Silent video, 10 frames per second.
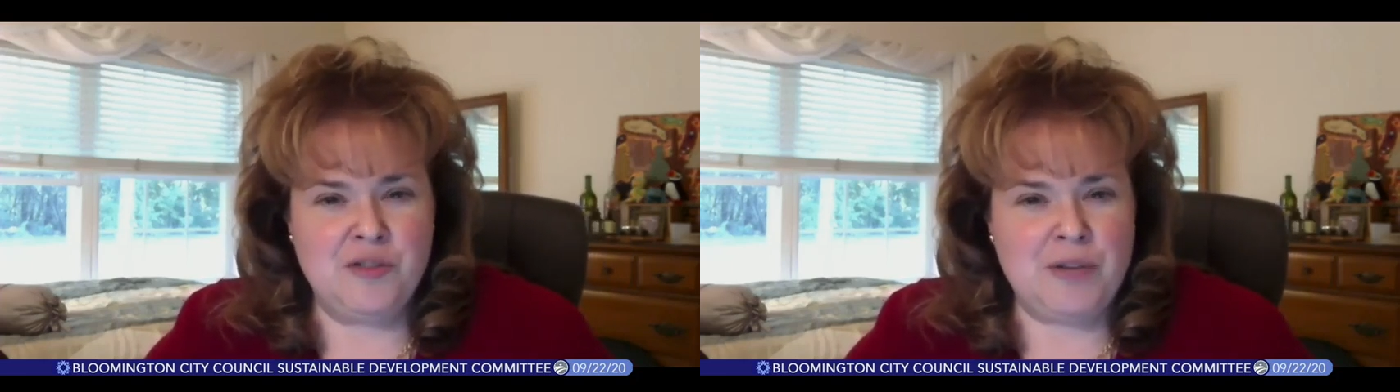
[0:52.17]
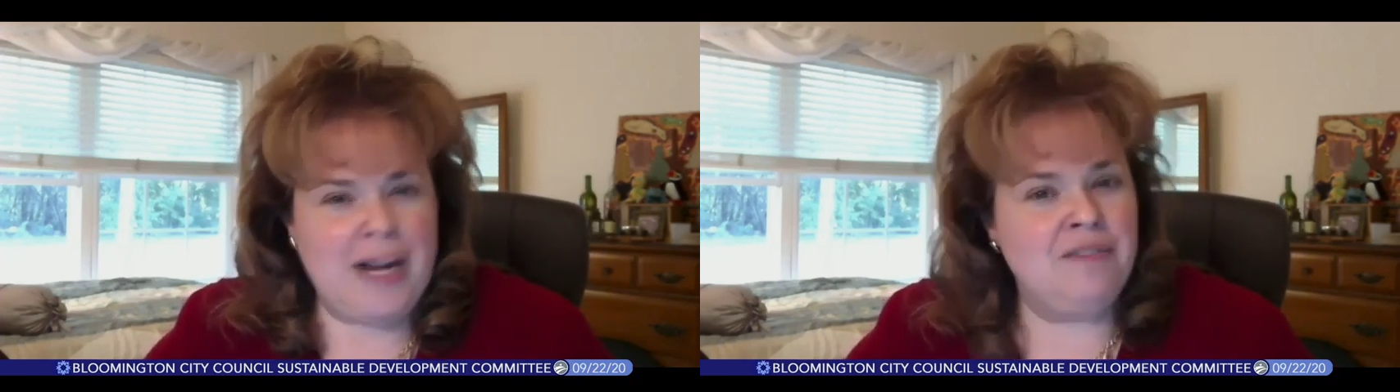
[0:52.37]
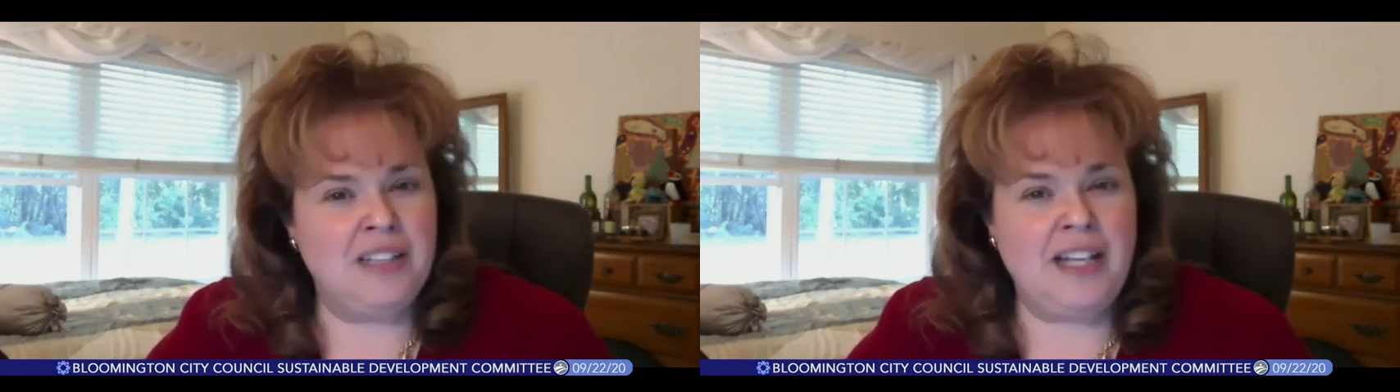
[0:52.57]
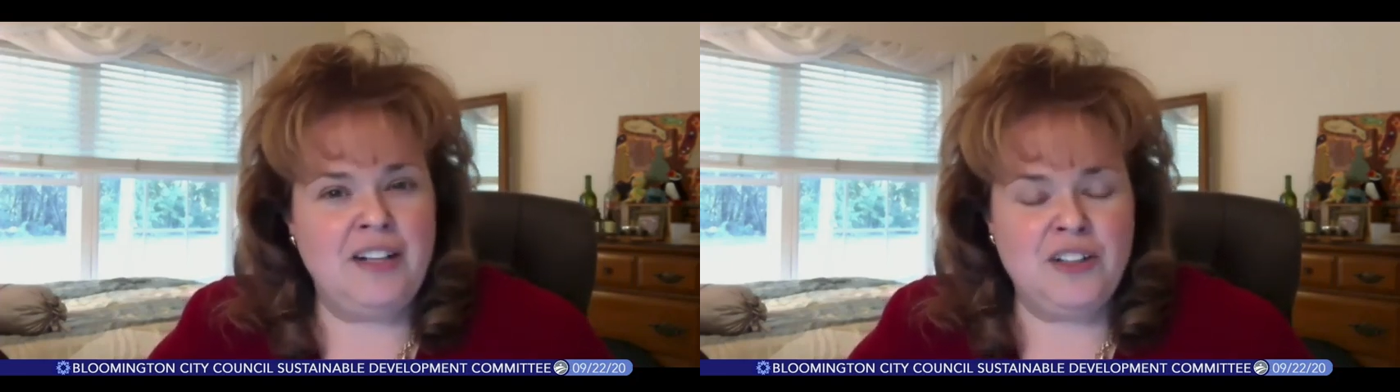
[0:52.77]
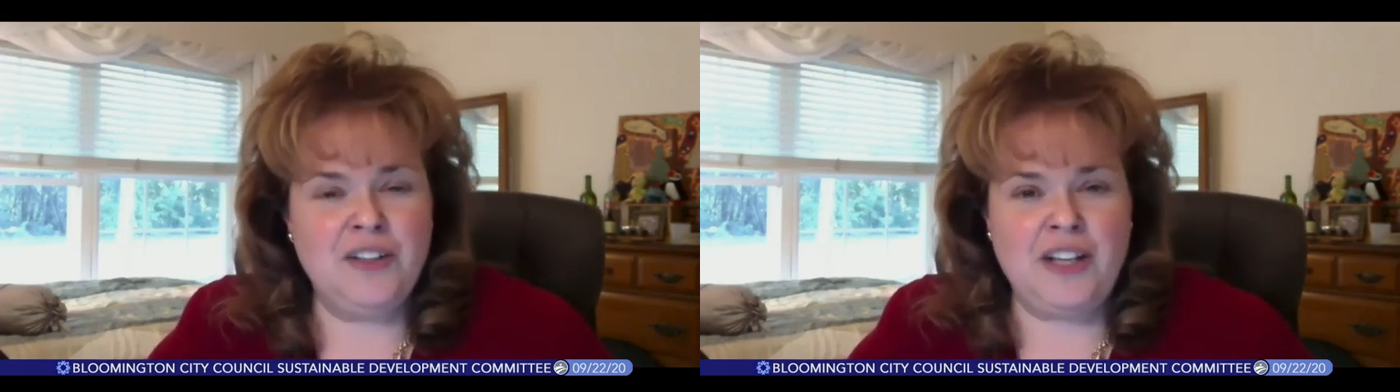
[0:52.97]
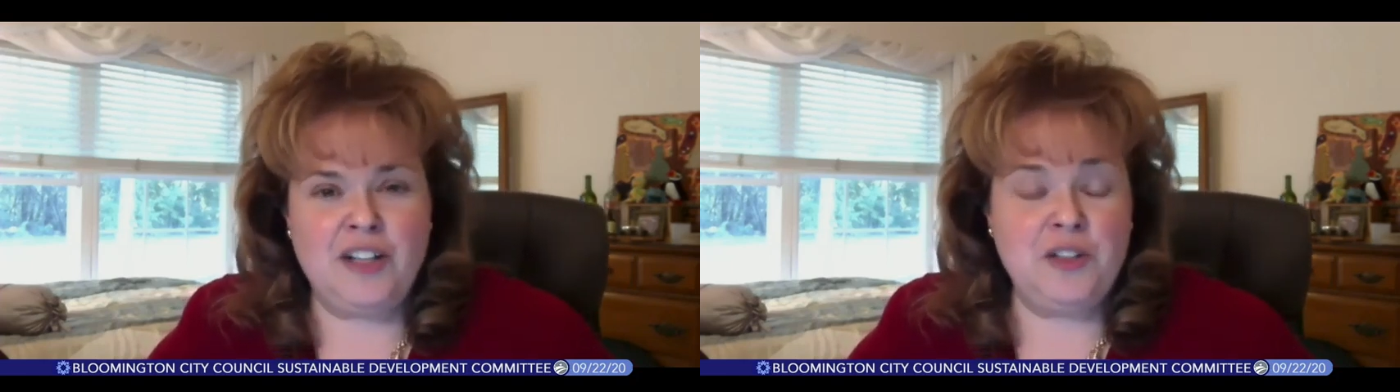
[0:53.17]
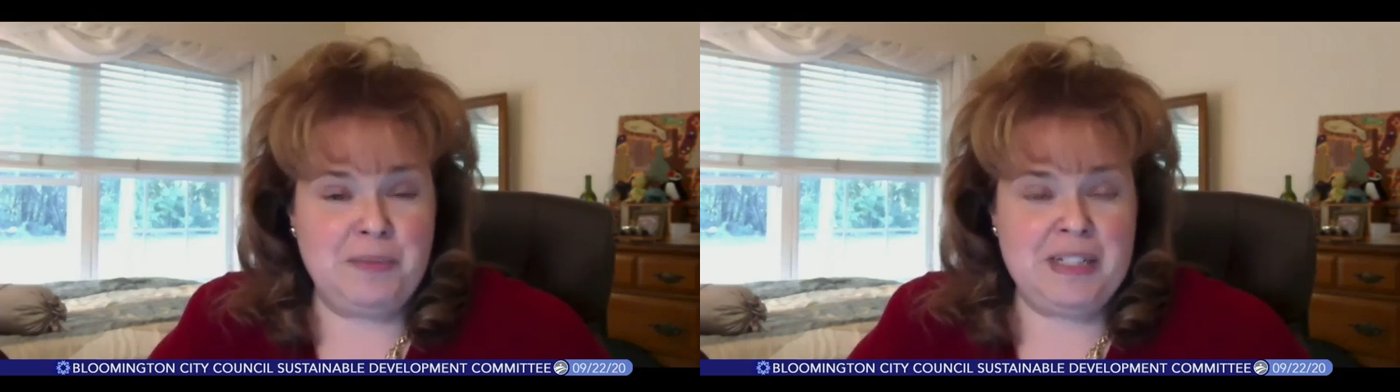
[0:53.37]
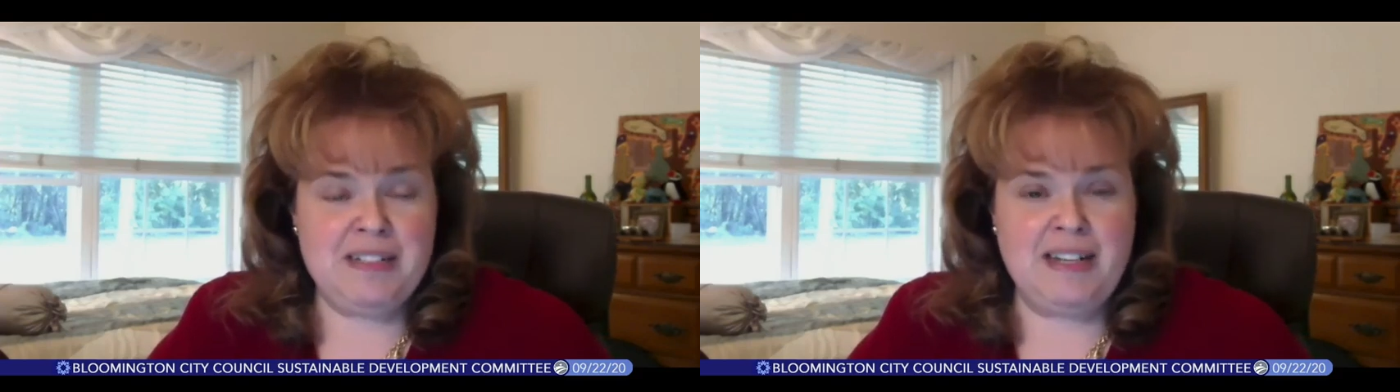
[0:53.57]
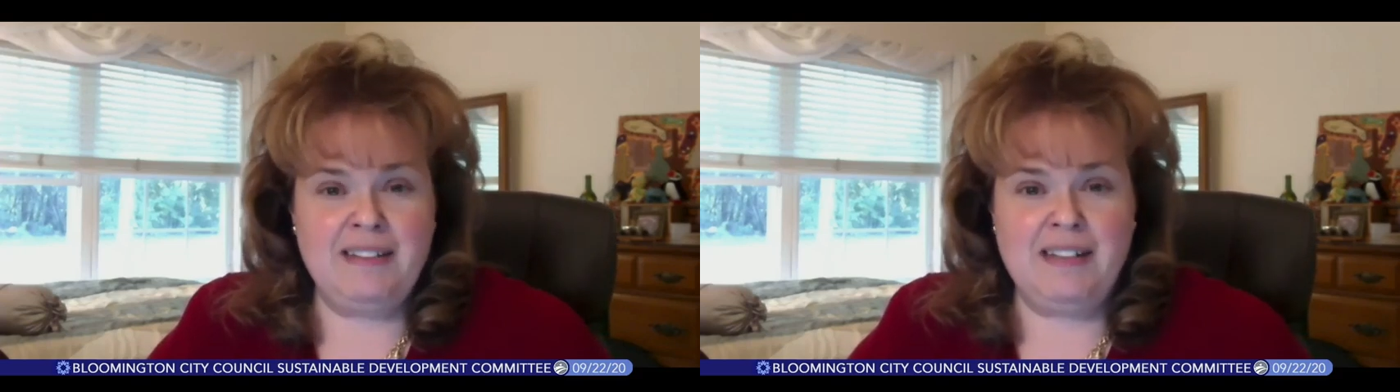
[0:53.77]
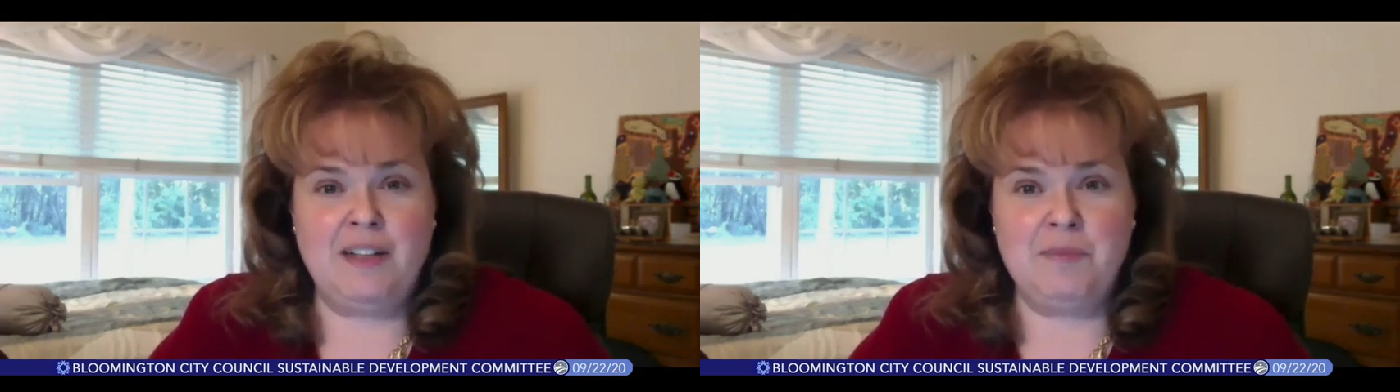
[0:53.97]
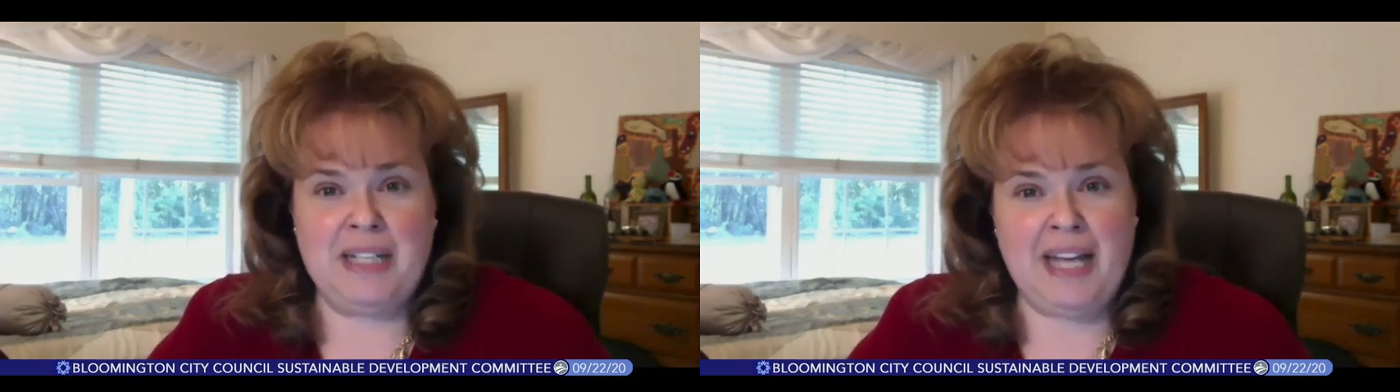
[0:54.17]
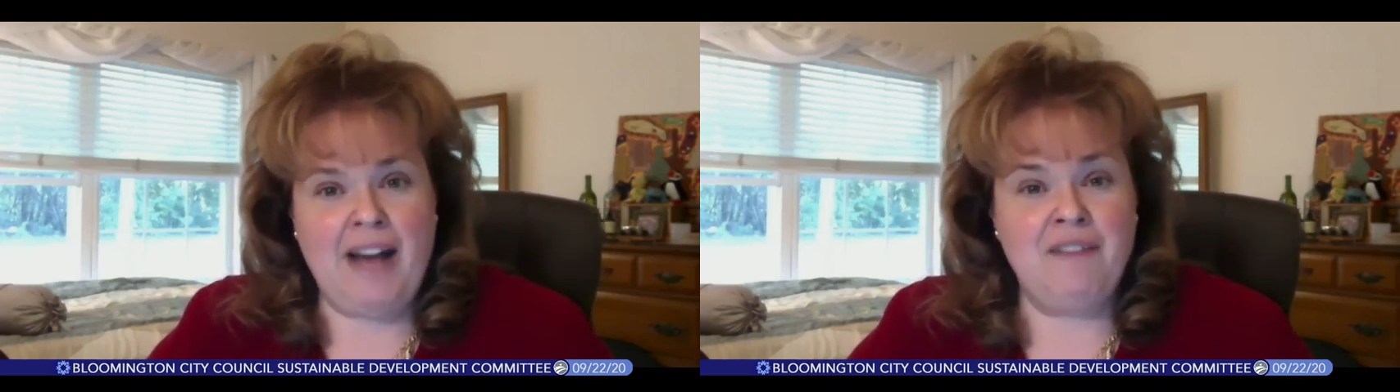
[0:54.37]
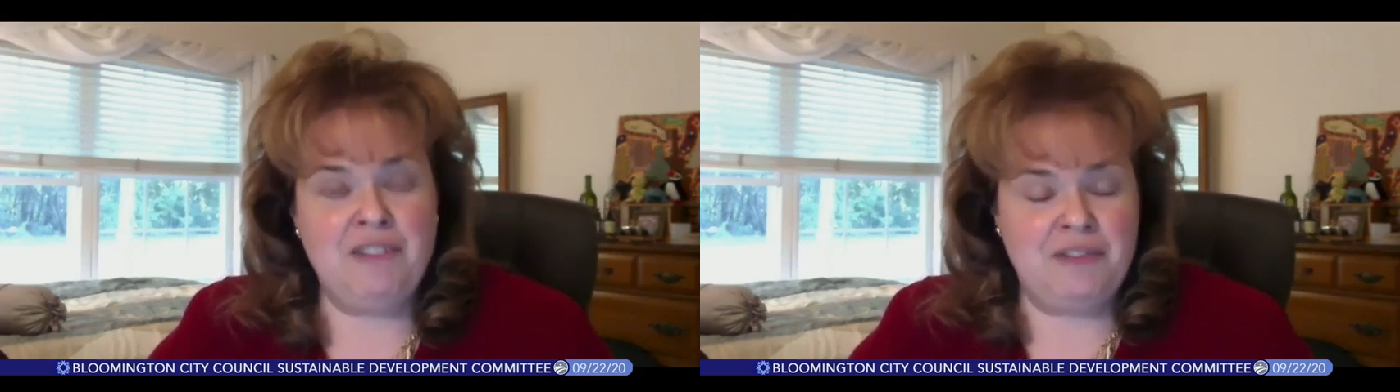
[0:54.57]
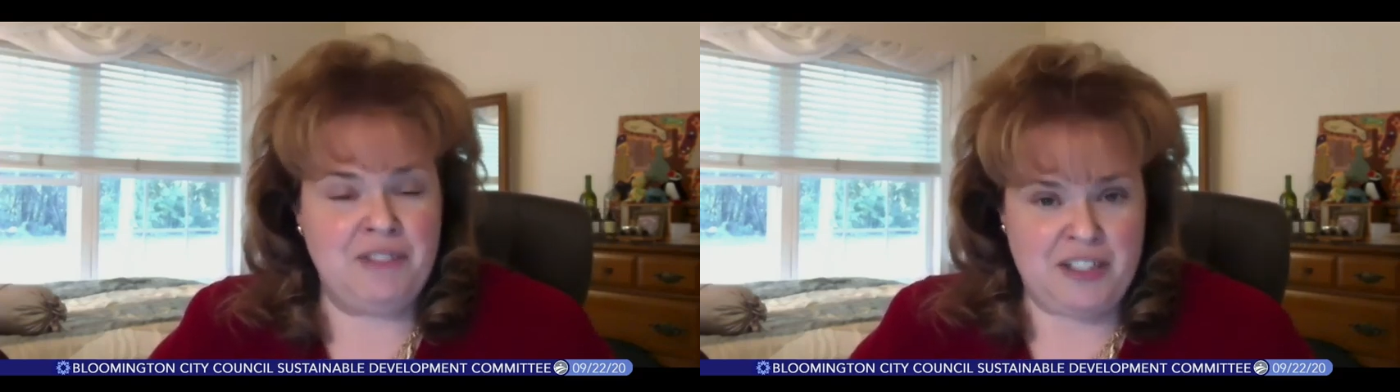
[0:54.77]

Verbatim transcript: a draft letter that could be sent on behalf of